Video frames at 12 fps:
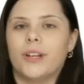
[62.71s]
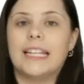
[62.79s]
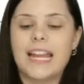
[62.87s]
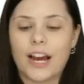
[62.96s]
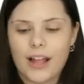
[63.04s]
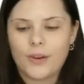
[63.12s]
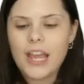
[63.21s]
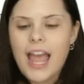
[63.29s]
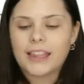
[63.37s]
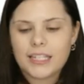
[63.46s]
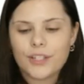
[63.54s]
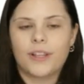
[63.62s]
starts out
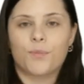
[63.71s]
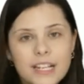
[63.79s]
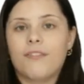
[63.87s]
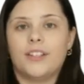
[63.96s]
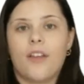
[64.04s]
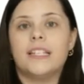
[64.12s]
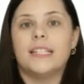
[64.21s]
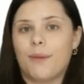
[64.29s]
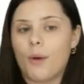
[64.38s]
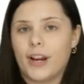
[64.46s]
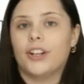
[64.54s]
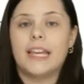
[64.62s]
with this really cool
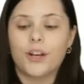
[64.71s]
analogy